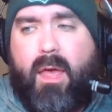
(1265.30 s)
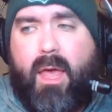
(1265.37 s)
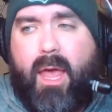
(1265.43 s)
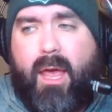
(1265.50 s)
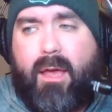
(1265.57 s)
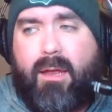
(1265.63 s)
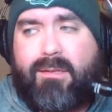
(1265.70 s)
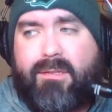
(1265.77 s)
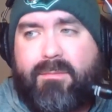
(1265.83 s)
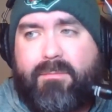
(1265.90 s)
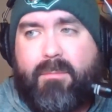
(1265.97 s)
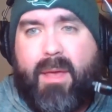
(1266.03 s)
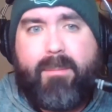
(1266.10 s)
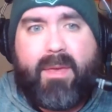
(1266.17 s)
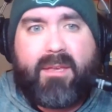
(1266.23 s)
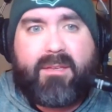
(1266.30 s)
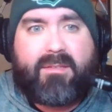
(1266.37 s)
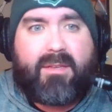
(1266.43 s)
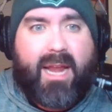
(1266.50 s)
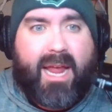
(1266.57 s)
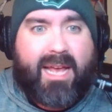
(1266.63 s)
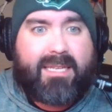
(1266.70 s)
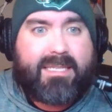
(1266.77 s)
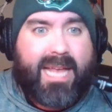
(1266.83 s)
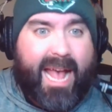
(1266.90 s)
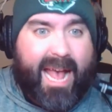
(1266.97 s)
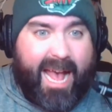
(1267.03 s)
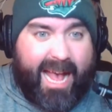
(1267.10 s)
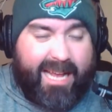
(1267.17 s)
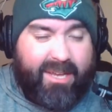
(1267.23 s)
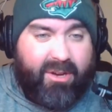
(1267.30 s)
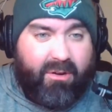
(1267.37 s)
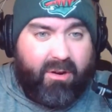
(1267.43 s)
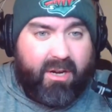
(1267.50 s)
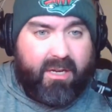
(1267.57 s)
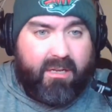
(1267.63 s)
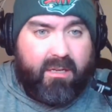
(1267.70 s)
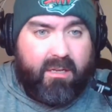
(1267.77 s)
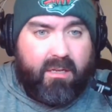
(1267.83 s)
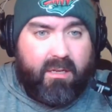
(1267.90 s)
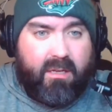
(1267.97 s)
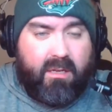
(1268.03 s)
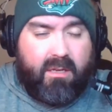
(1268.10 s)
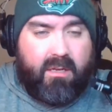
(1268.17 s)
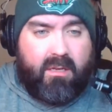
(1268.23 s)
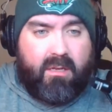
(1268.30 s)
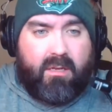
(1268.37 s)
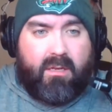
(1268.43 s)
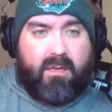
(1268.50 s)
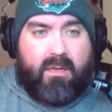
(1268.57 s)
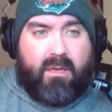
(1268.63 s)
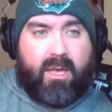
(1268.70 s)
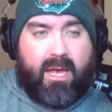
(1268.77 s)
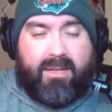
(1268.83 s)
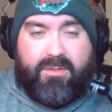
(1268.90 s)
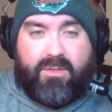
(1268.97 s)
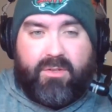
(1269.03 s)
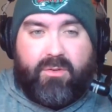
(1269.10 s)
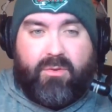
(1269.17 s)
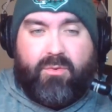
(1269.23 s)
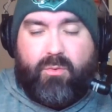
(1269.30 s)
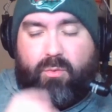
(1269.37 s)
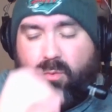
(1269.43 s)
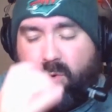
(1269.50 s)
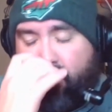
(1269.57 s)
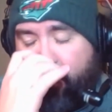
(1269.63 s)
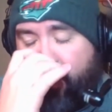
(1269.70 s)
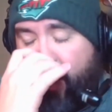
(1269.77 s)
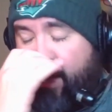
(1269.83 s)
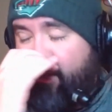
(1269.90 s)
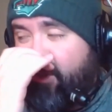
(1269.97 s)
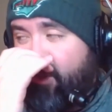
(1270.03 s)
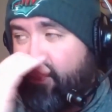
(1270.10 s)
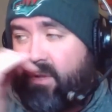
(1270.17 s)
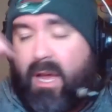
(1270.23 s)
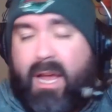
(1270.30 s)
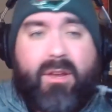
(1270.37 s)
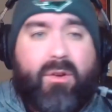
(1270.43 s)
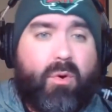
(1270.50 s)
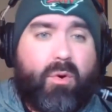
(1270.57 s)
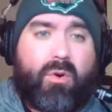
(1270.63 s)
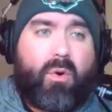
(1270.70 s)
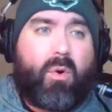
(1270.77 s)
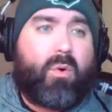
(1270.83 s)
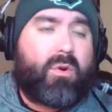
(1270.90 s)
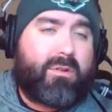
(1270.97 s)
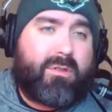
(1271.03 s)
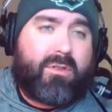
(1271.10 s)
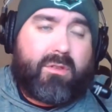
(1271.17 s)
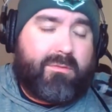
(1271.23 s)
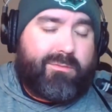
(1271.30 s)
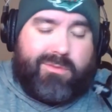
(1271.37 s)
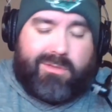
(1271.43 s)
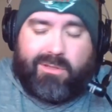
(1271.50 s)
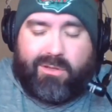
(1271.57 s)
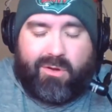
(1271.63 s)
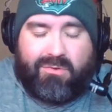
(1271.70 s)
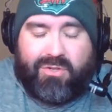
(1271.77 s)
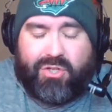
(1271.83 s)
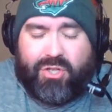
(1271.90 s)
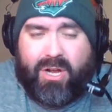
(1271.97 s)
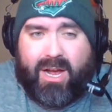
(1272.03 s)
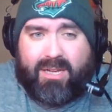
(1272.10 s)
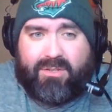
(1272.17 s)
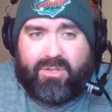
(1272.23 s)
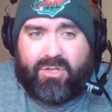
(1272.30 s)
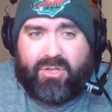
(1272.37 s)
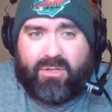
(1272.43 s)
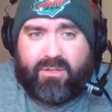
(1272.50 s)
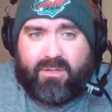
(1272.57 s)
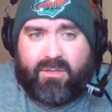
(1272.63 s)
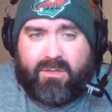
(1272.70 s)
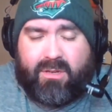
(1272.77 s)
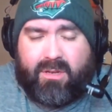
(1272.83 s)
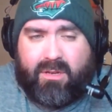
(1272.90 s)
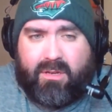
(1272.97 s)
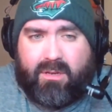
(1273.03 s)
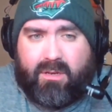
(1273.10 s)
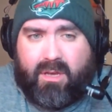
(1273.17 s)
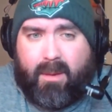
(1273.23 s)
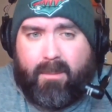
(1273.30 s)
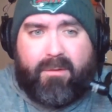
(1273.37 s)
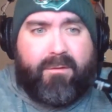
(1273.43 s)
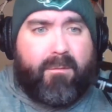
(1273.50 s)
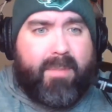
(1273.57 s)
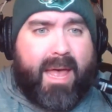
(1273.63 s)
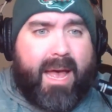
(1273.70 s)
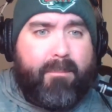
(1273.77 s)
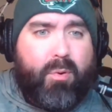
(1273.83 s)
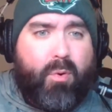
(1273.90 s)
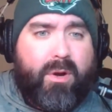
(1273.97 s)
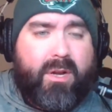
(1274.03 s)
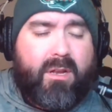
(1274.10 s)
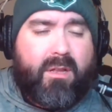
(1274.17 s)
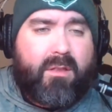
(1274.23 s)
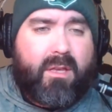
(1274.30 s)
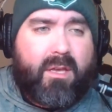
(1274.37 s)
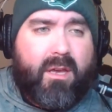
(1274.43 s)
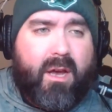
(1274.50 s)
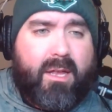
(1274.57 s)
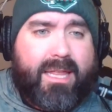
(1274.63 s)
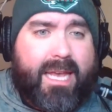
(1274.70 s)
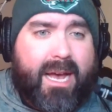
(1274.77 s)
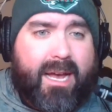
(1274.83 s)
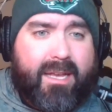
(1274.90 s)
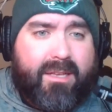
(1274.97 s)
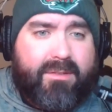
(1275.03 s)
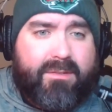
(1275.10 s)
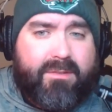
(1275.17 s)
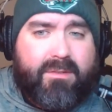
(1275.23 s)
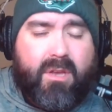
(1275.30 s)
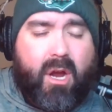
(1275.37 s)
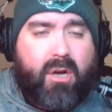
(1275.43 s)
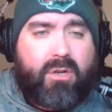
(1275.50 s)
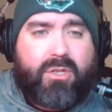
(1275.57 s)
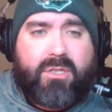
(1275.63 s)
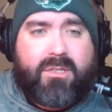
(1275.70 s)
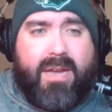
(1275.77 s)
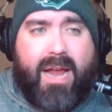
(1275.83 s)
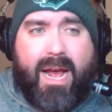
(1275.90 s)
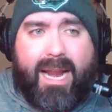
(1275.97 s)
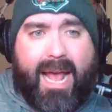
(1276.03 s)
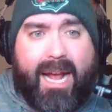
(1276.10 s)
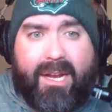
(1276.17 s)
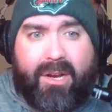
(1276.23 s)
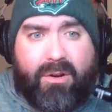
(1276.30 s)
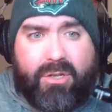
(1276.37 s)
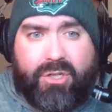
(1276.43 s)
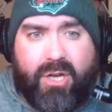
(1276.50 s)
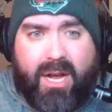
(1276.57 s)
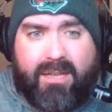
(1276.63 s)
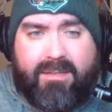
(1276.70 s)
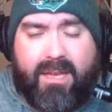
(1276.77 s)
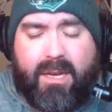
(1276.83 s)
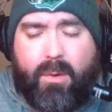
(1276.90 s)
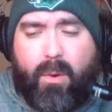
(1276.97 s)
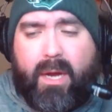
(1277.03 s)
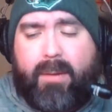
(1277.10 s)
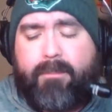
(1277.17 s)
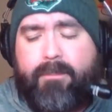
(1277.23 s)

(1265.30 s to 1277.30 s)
and maybe isn't as accurate as you would, as you'd like, or those shots just coming from that point on the ice are just not accurate shots anyway.